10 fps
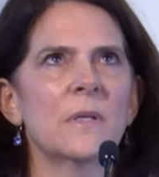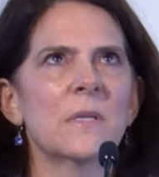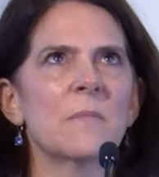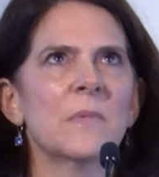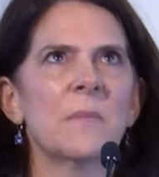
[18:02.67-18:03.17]

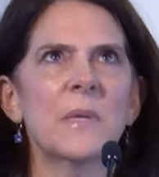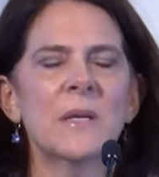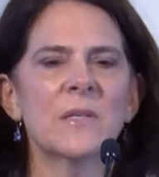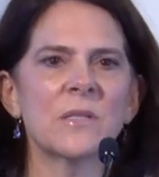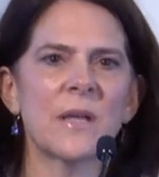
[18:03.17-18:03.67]
to, to me,
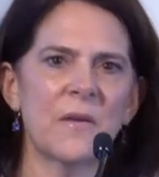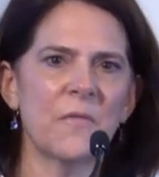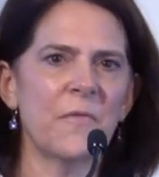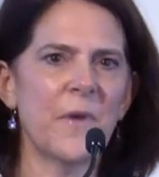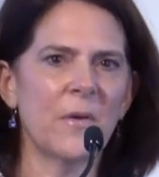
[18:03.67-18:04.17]
it's just kind of
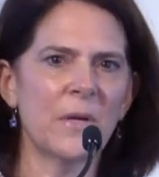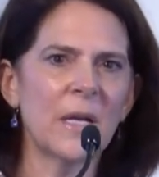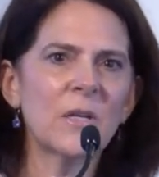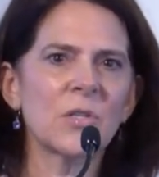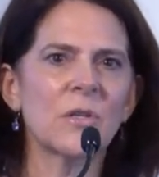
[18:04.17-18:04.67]

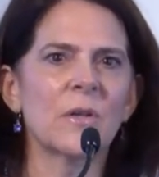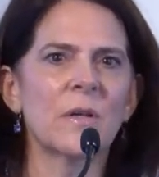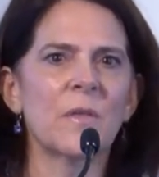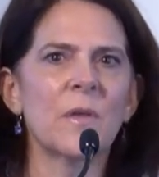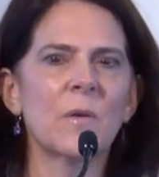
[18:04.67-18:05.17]
foundational. And
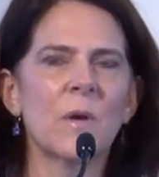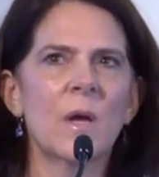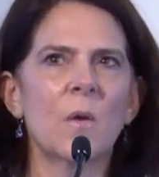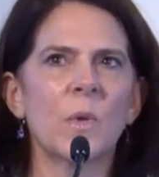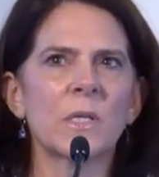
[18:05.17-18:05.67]
I think
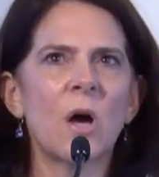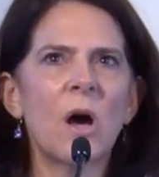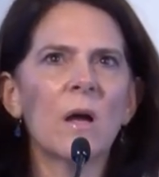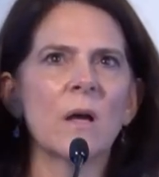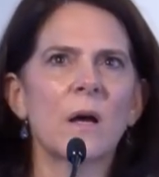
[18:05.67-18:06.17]
we
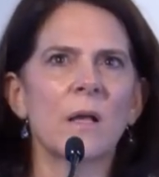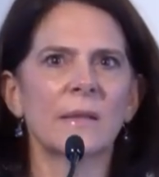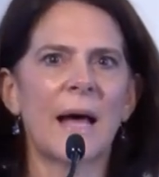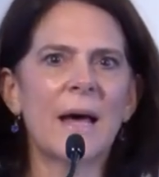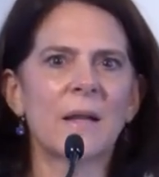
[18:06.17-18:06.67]
talk a
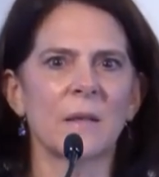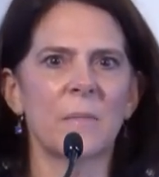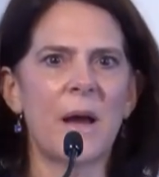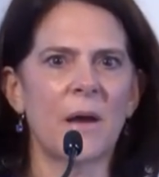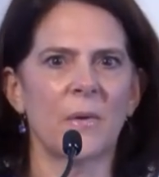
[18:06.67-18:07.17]
lot at the
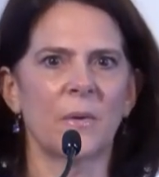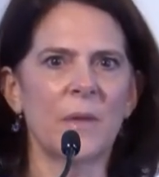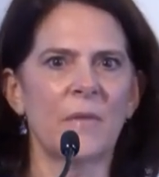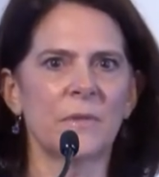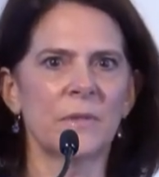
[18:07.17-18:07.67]
macro
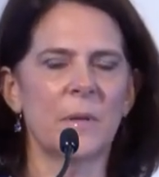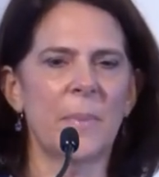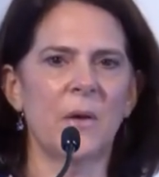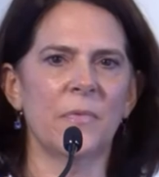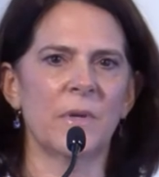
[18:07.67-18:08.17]
level
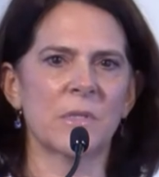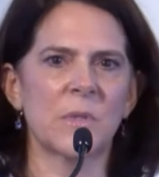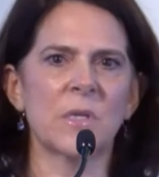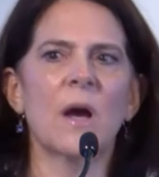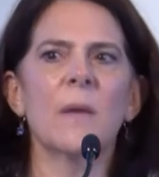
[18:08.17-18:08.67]
about this. We
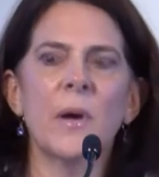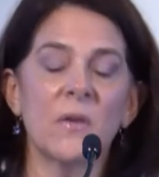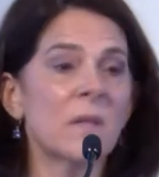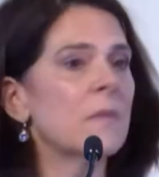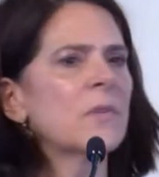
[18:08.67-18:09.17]
talk about
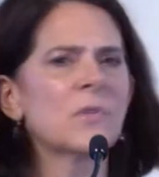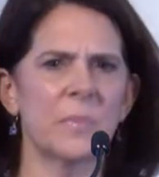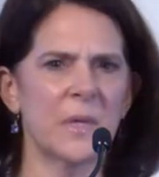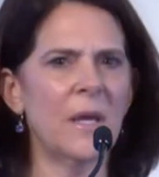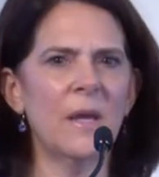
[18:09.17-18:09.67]
individual
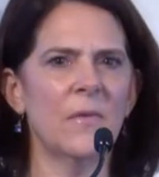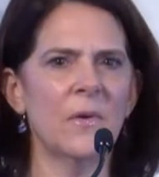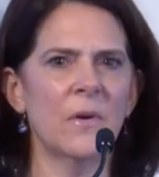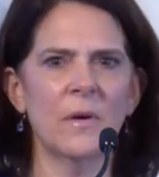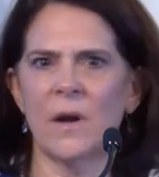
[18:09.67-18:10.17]

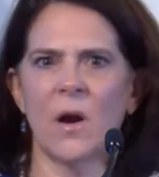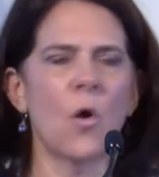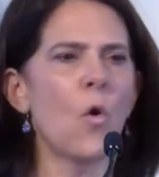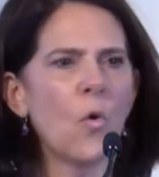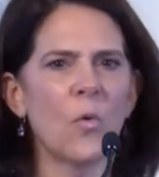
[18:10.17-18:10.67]
behavior in our
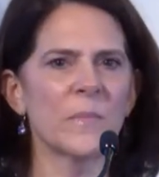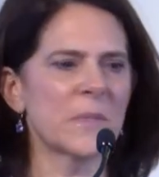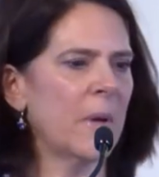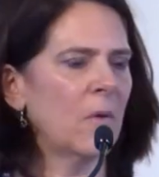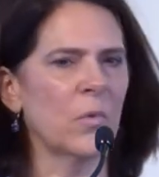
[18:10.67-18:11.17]
homes,
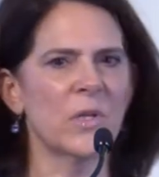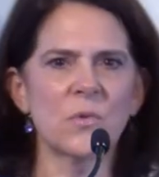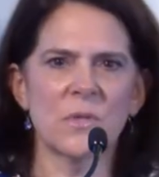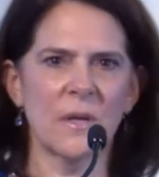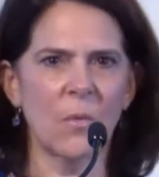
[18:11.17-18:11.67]
about
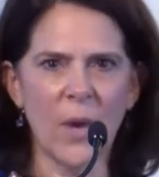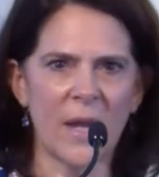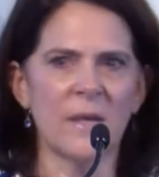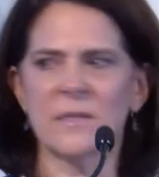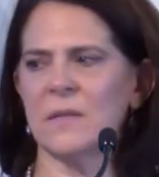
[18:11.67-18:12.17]
reducing
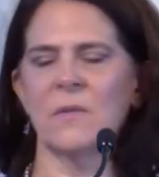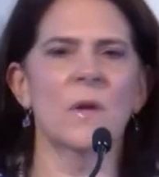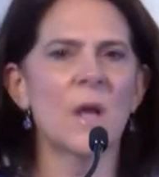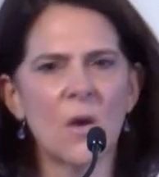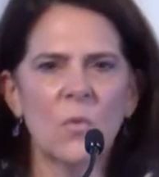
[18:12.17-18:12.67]
waste and
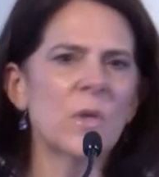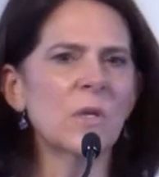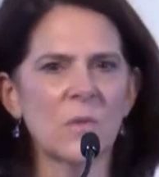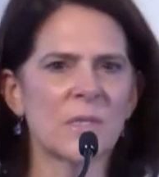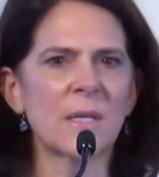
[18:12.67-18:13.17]

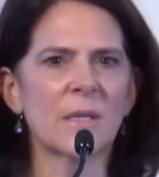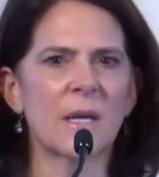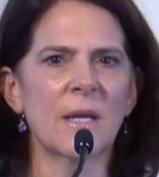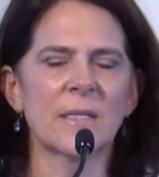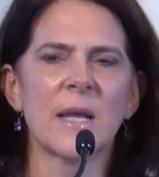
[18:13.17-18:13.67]
reusing
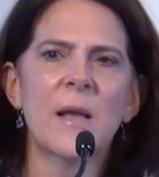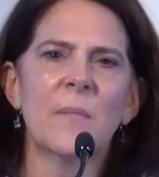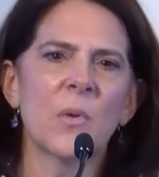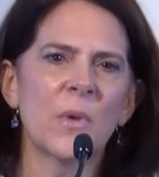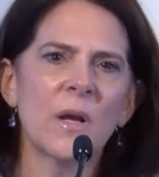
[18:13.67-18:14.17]
things.
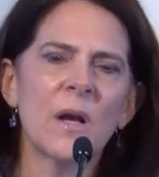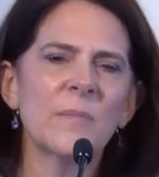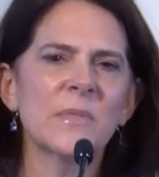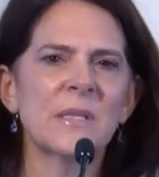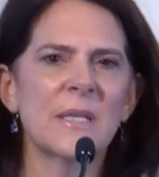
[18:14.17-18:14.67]
But when it
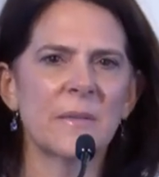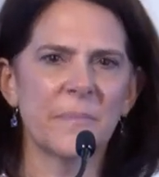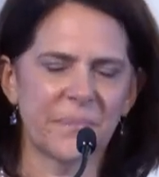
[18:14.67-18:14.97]
comes to the